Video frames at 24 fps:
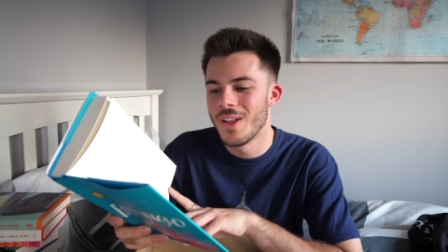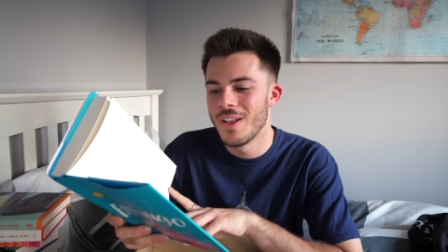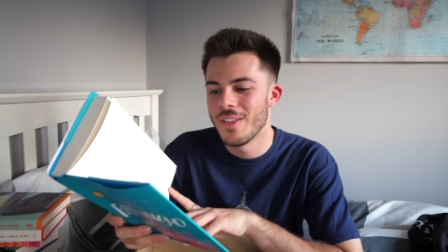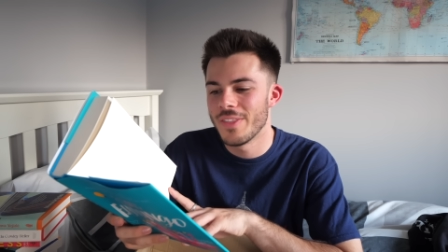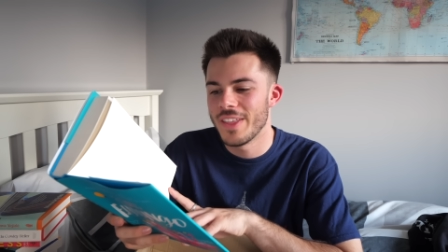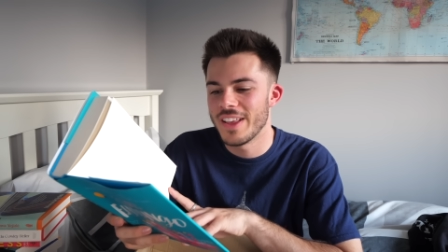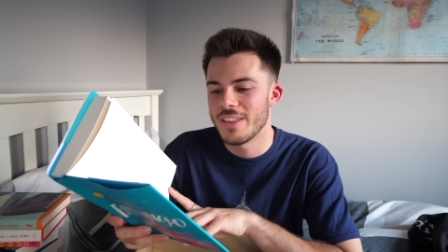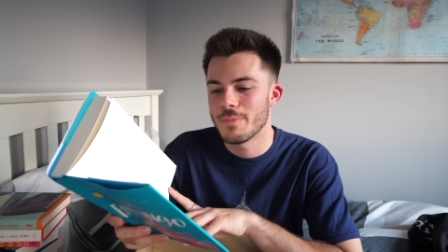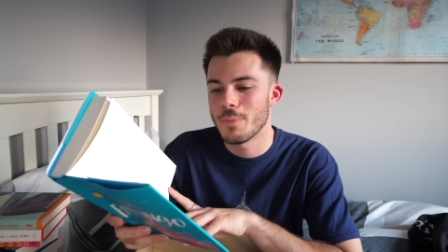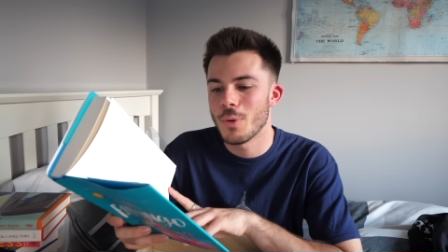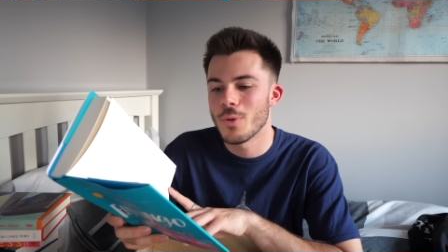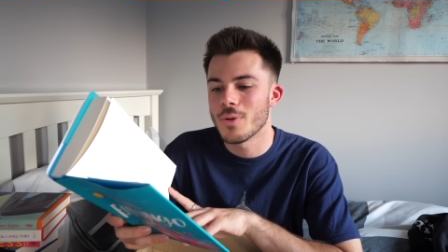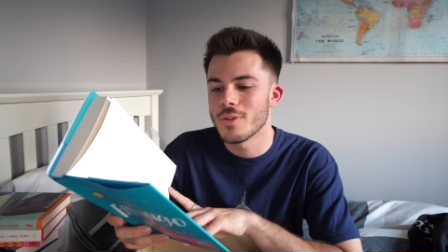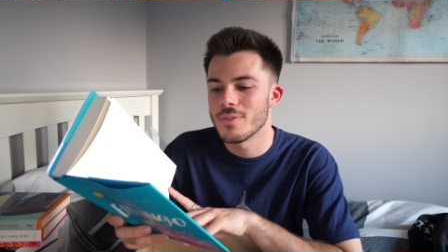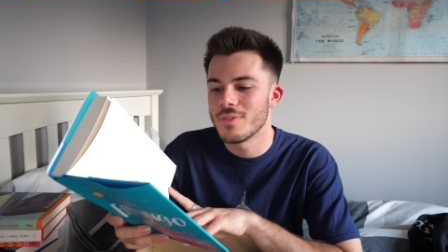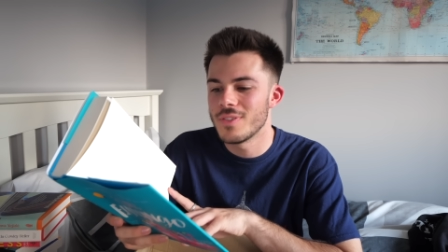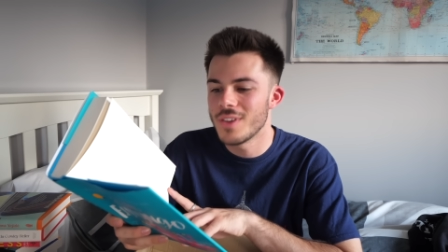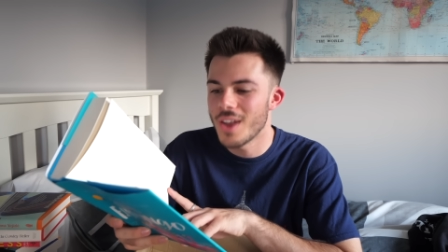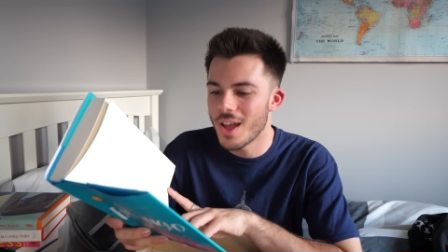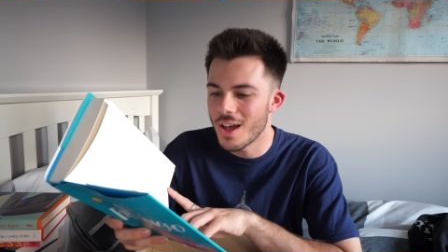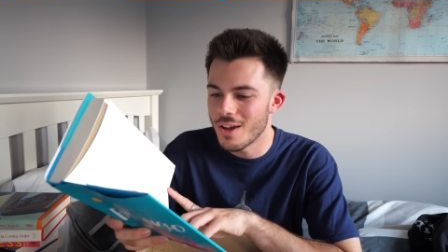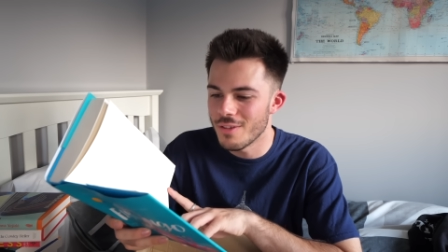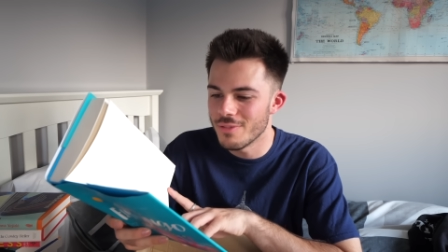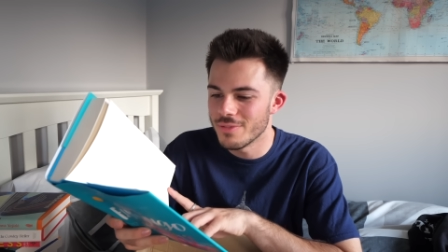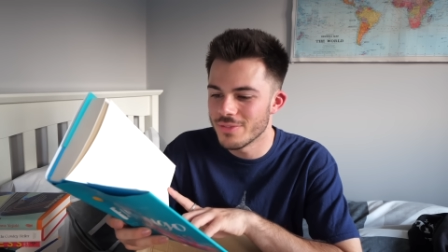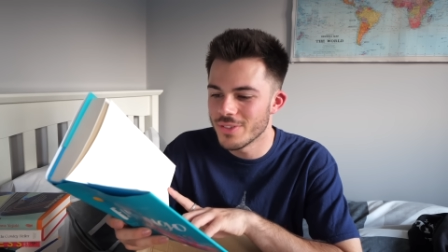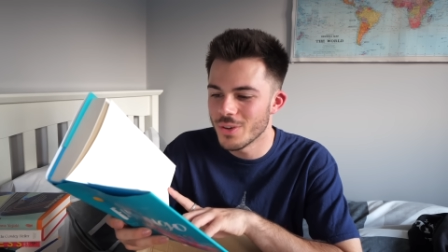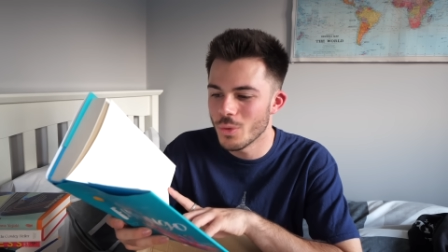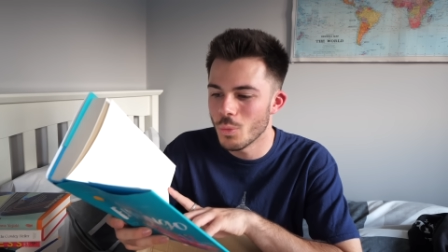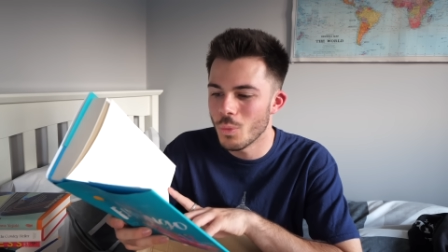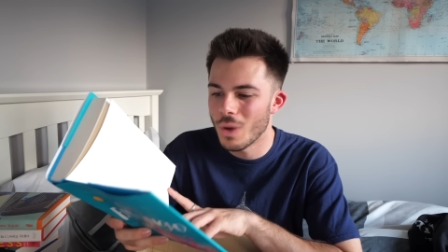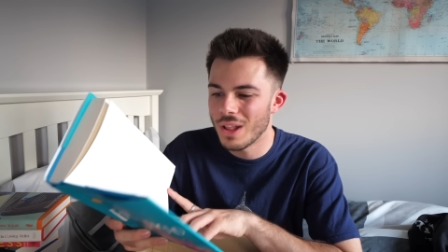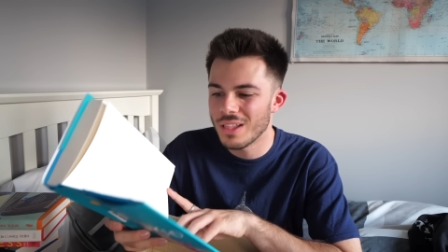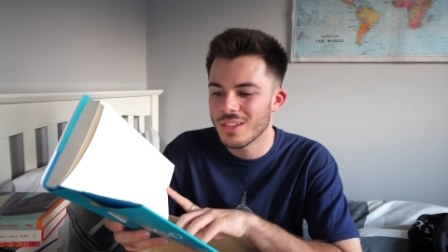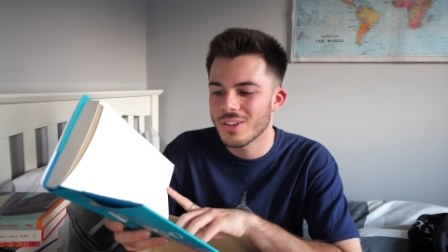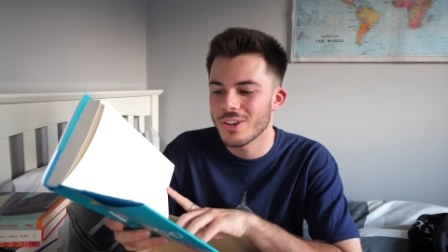They spoke of love,
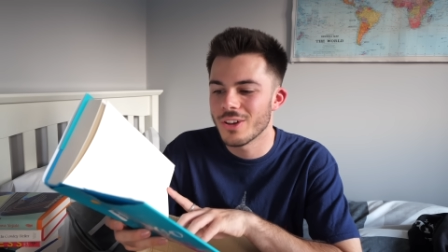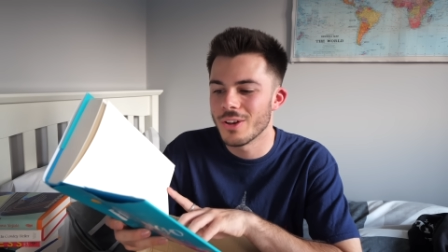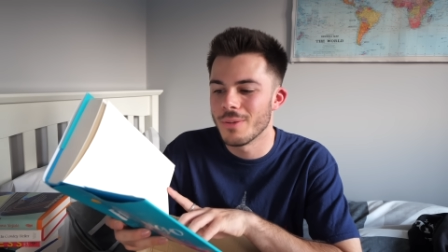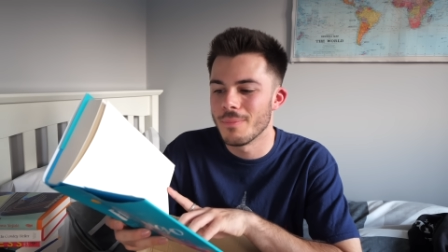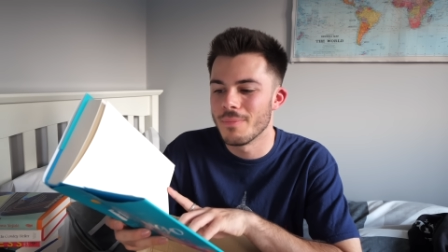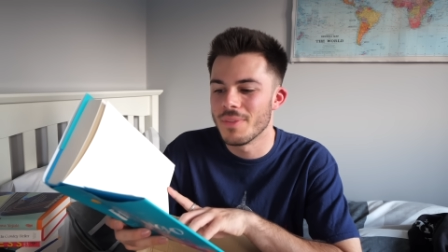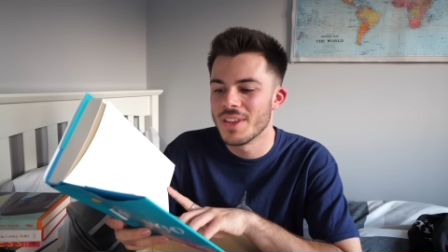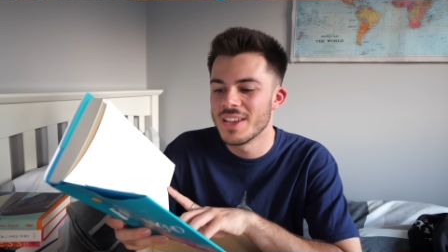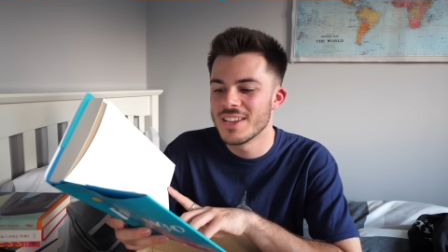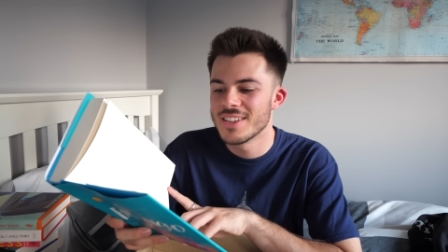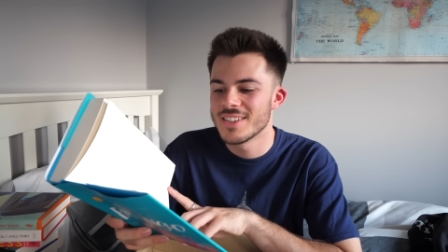welcome,